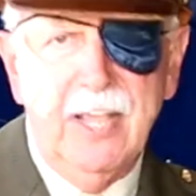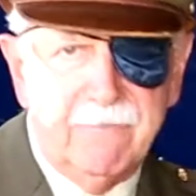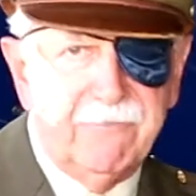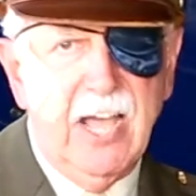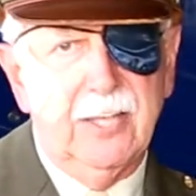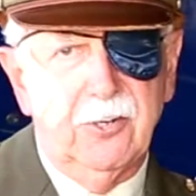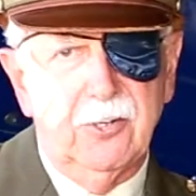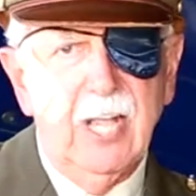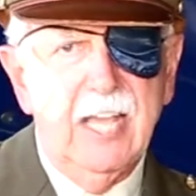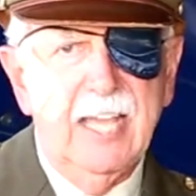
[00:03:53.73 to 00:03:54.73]
and
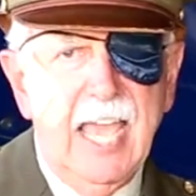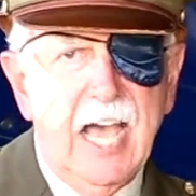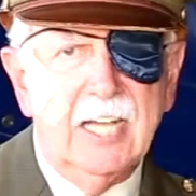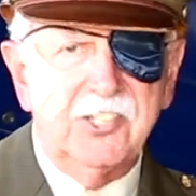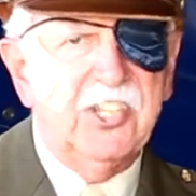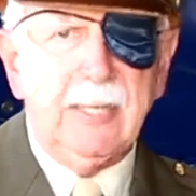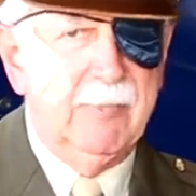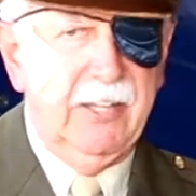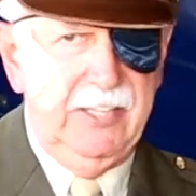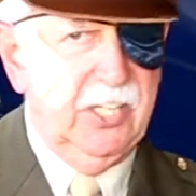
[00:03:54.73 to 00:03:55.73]
final
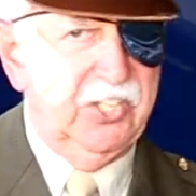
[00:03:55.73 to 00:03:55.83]
segment of this